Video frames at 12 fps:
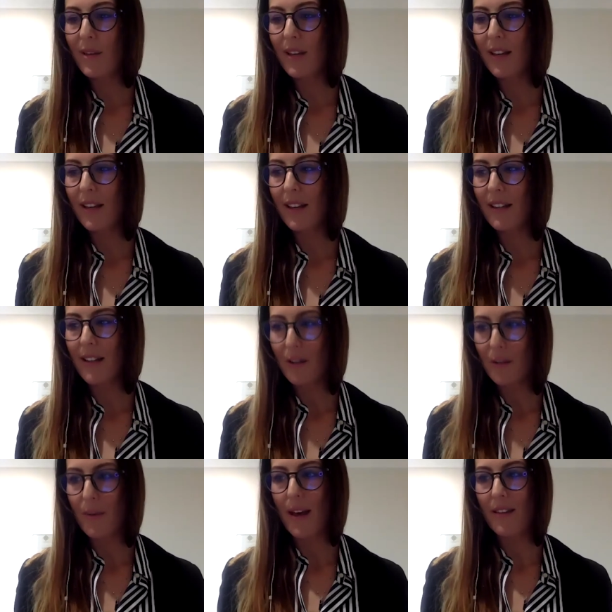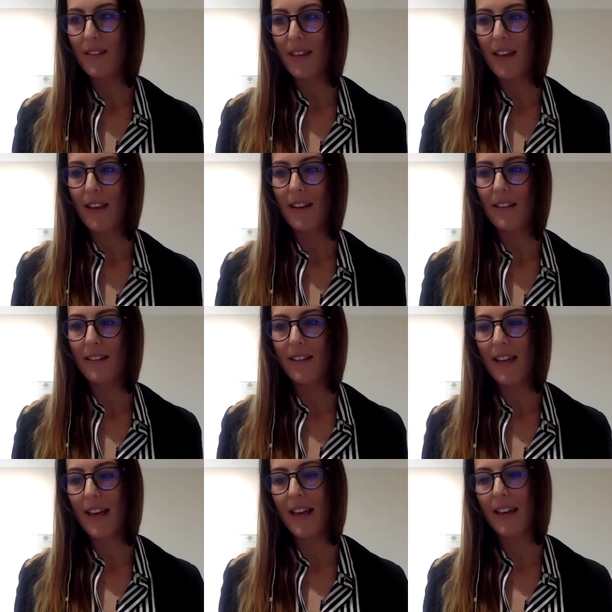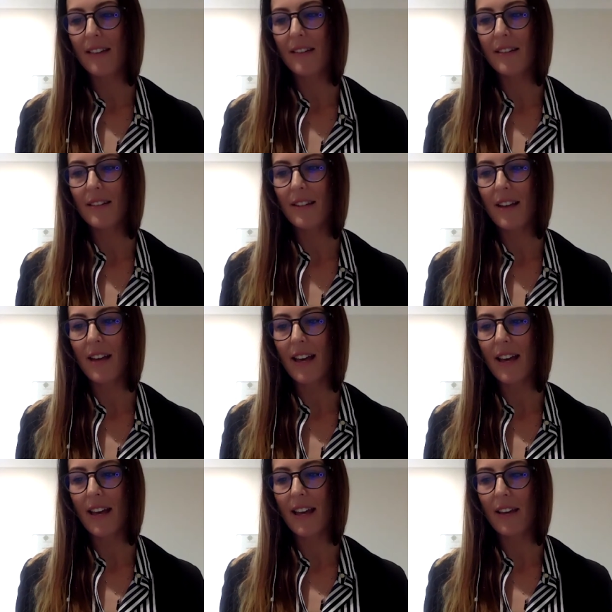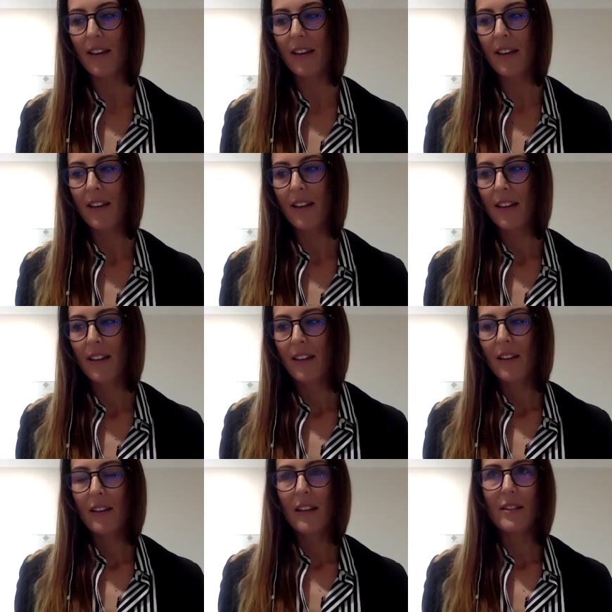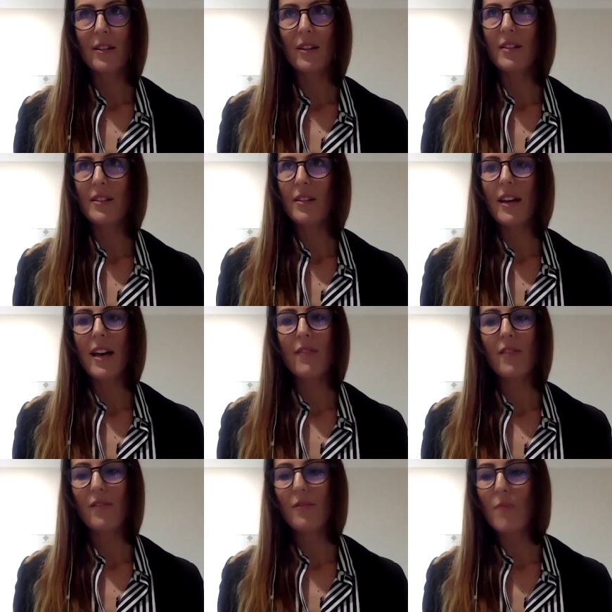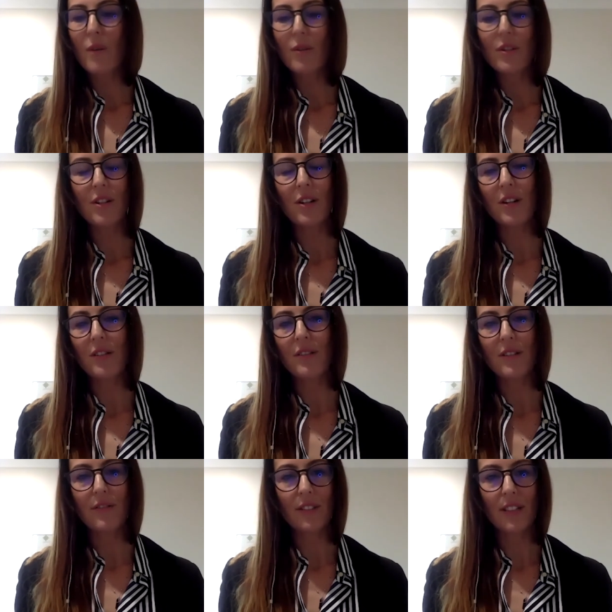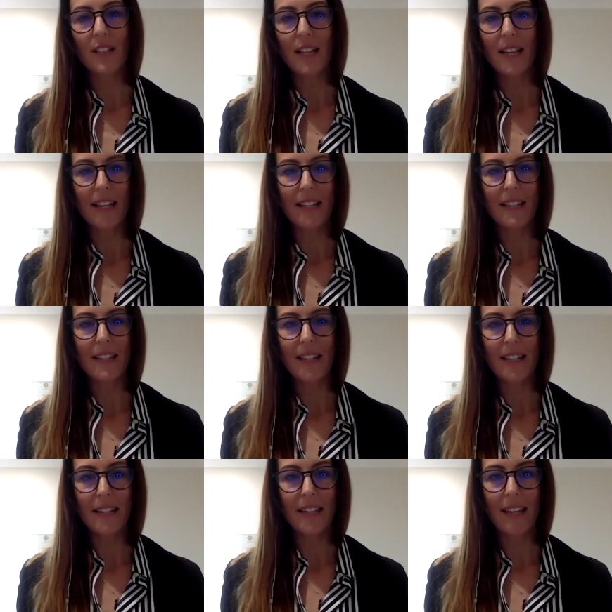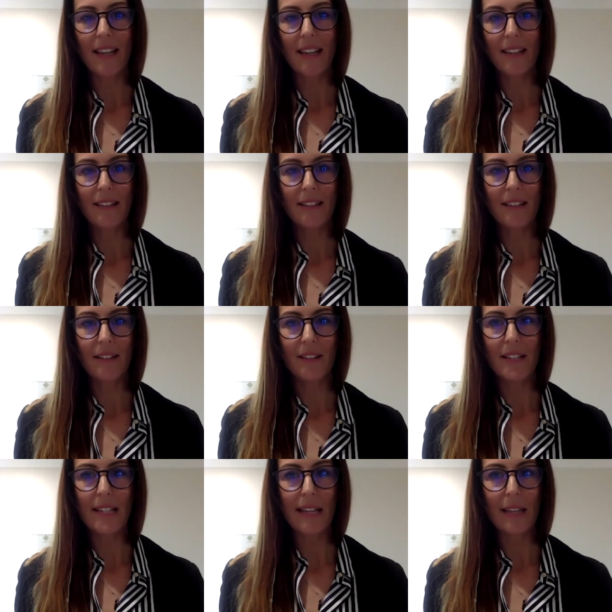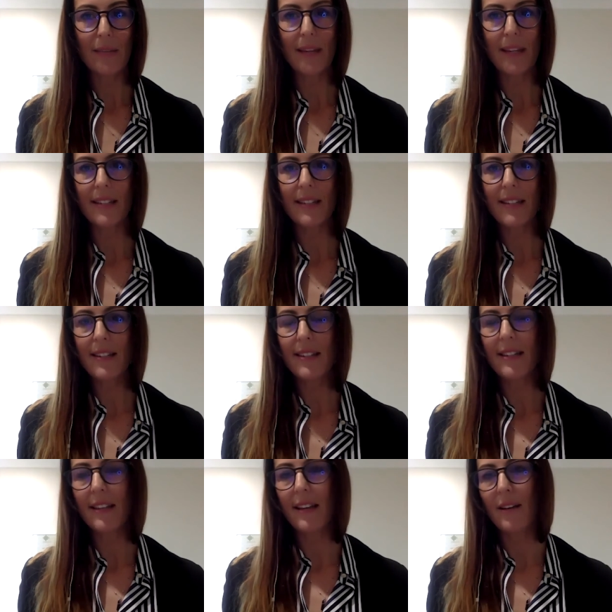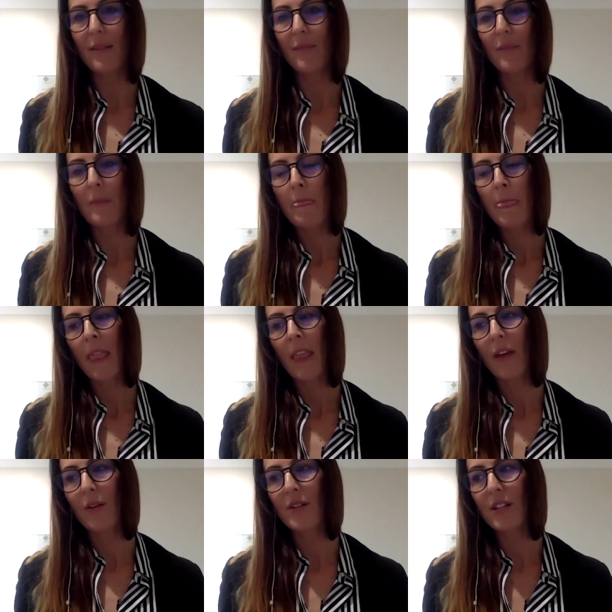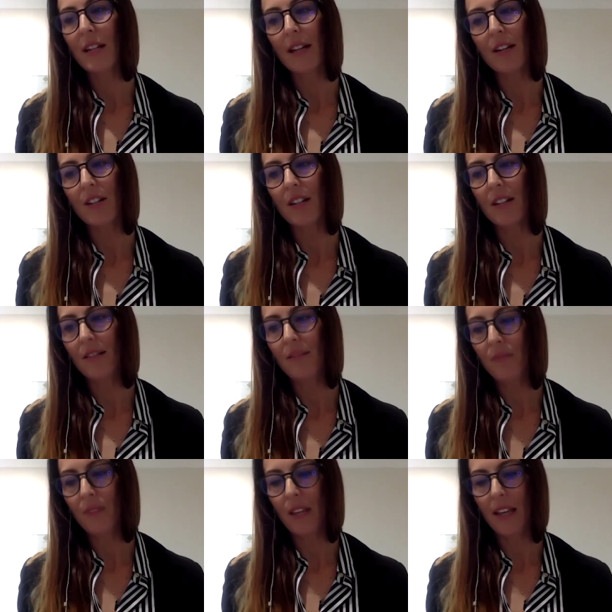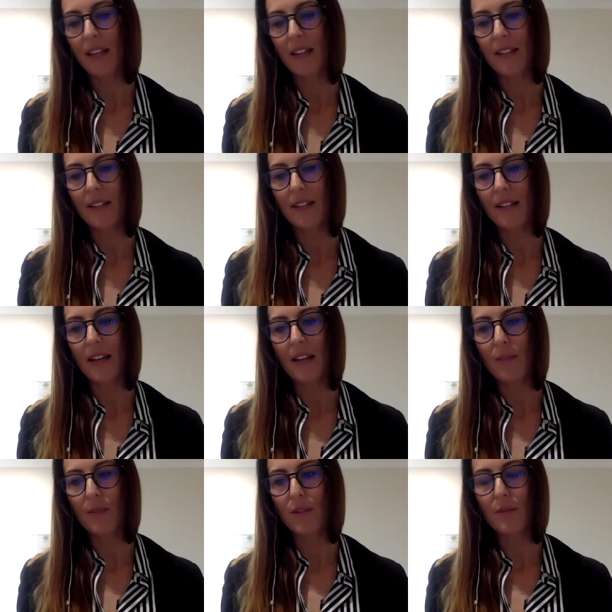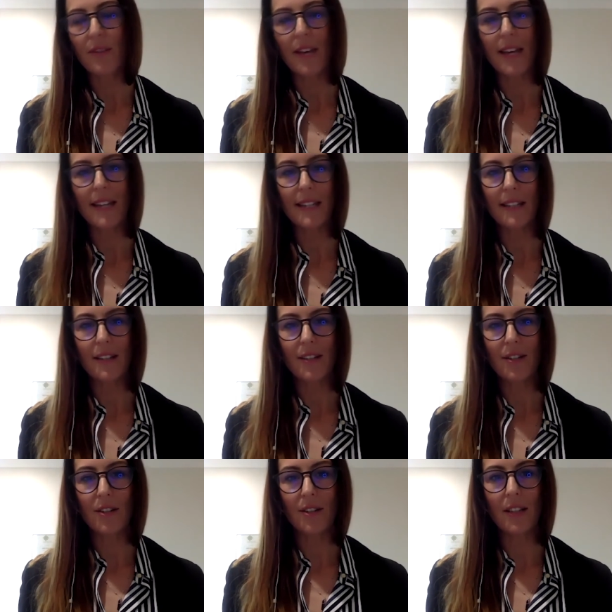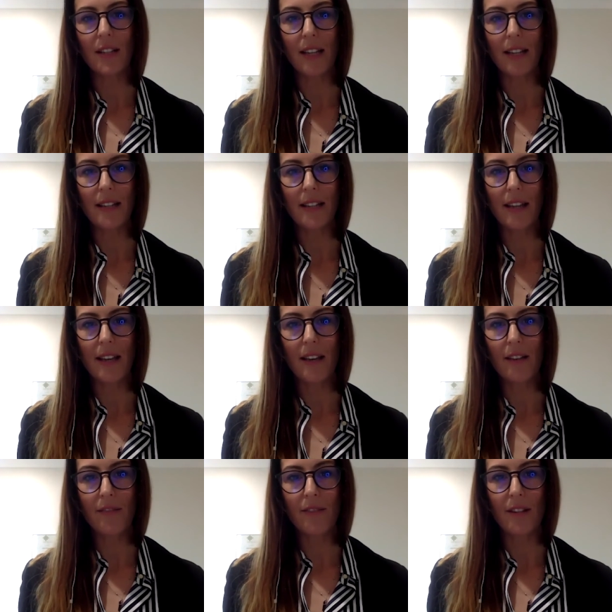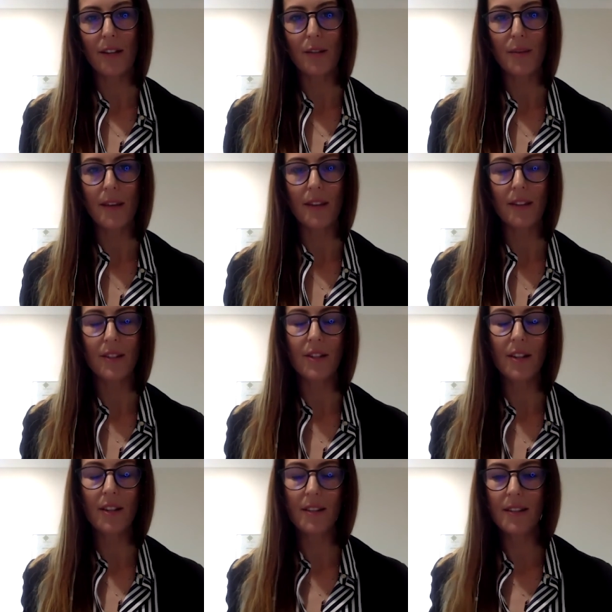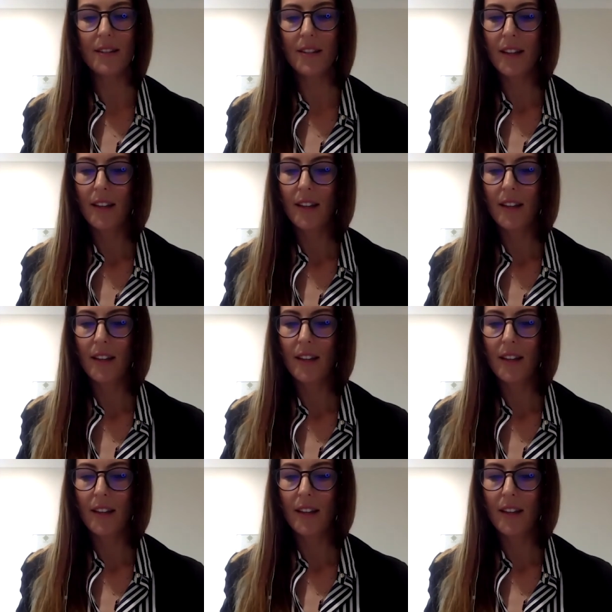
a naturopath here, and I like so. So, I have a multitude of different clients that I see on a daily basis. Um, I also lecture and um, supervise in the student clinics here for the naturopathic students.